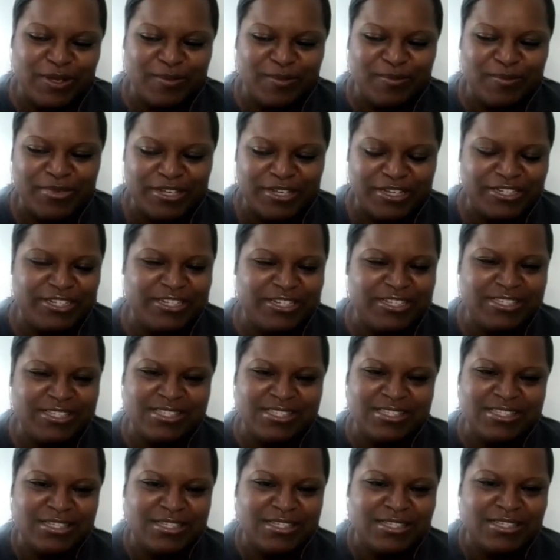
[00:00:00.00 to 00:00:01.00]
And plus she's
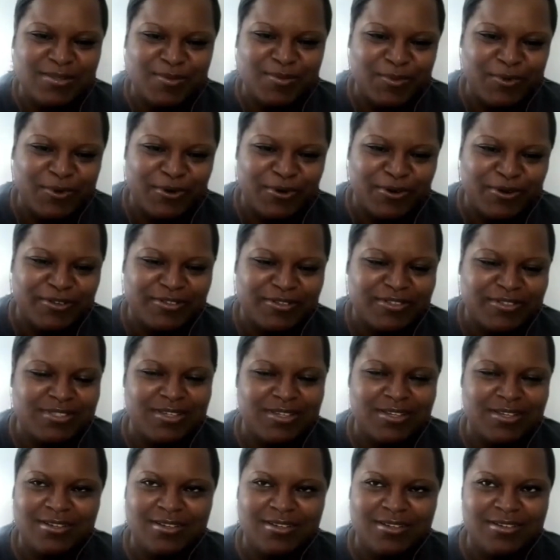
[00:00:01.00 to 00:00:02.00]
a system girl.
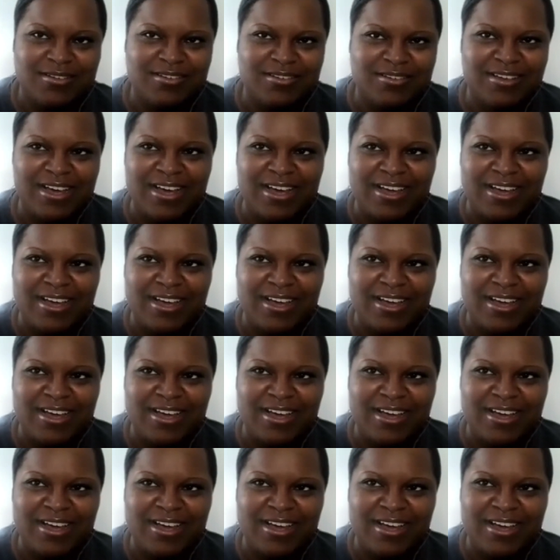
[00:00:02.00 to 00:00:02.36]
So